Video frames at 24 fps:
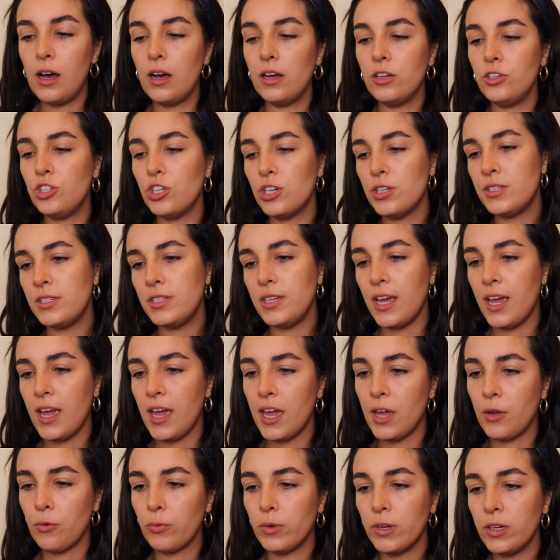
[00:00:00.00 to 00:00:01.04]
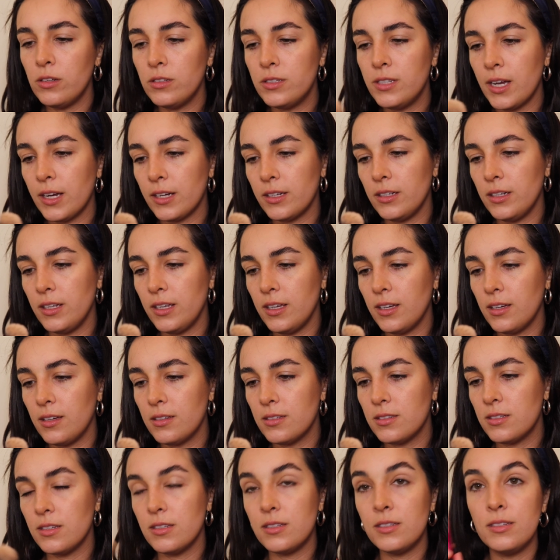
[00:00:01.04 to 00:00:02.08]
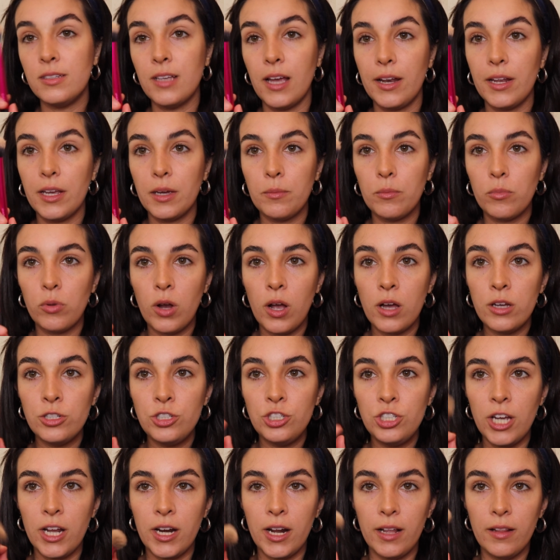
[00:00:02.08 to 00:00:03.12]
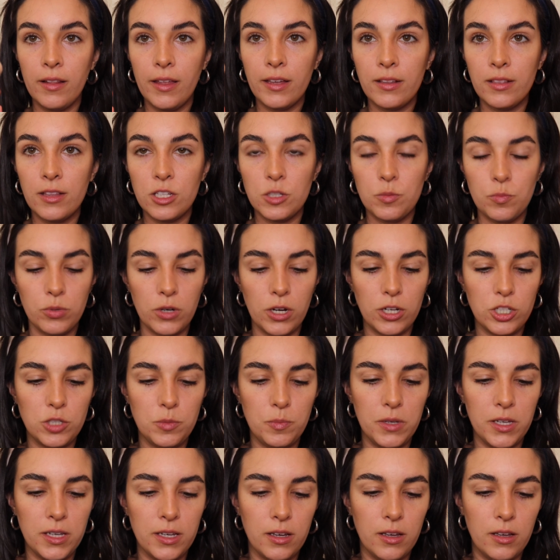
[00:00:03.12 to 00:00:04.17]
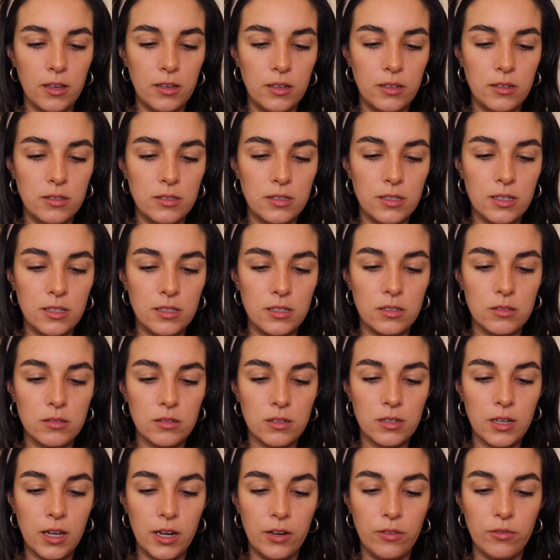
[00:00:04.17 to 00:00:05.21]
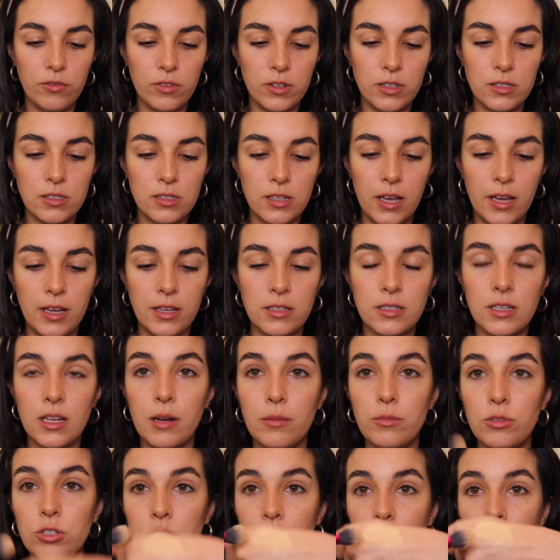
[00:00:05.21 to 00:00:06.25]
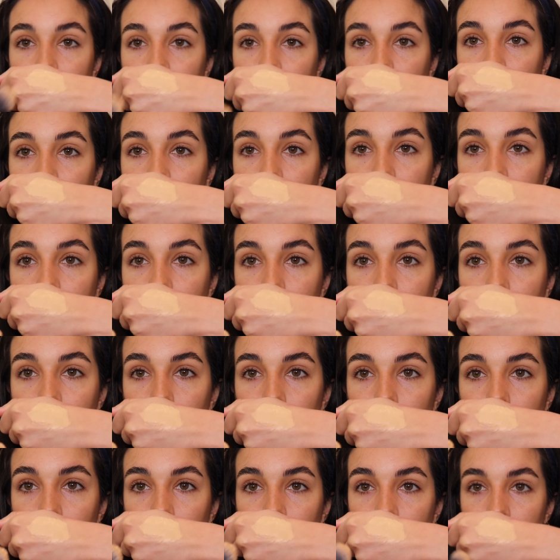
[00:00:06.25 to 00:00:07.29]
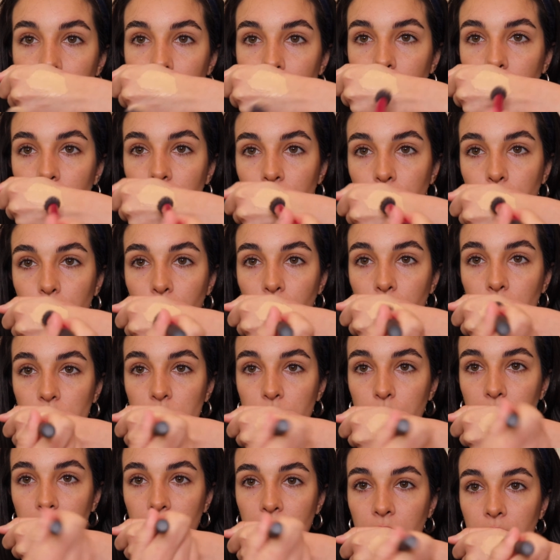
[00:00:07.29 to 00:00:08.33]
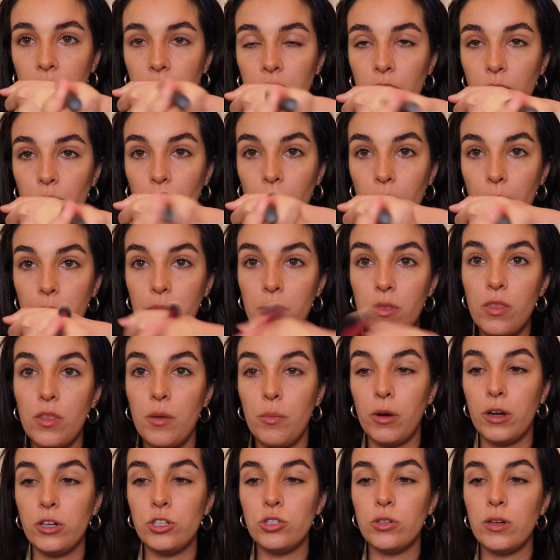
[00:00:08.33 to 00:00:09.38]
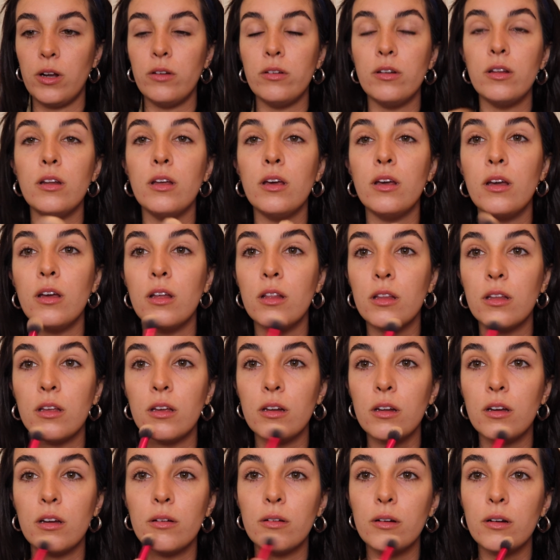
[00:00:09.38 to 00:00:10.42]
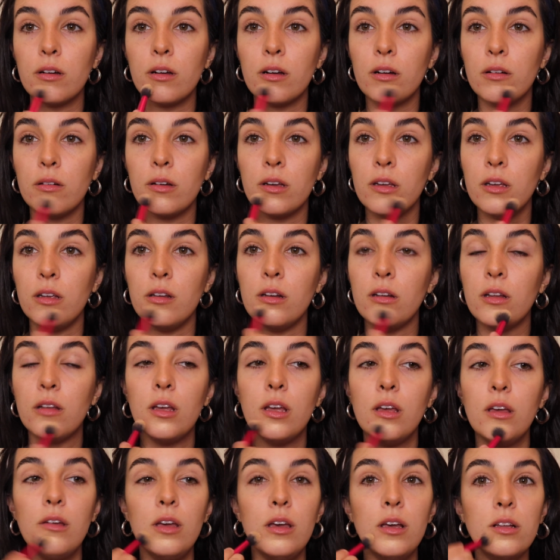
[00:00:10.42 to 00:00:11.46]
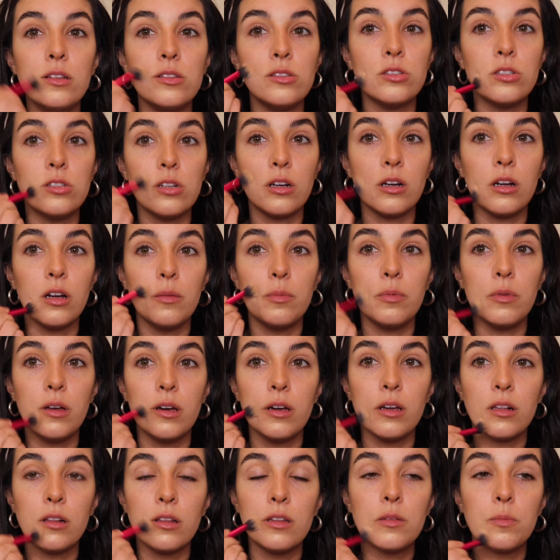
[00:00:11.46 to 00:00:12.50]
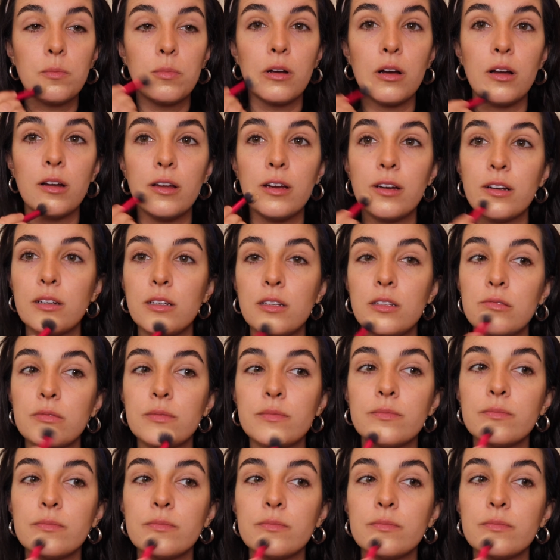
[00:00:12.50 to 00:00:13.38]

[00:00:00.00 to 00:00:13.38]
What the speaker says: just a Real Techniques setting brush, and I like this brush because it's kind of concise, and I'm just gonna put the product in my hand and rub the brush around in it, and then I will go in and start applying this product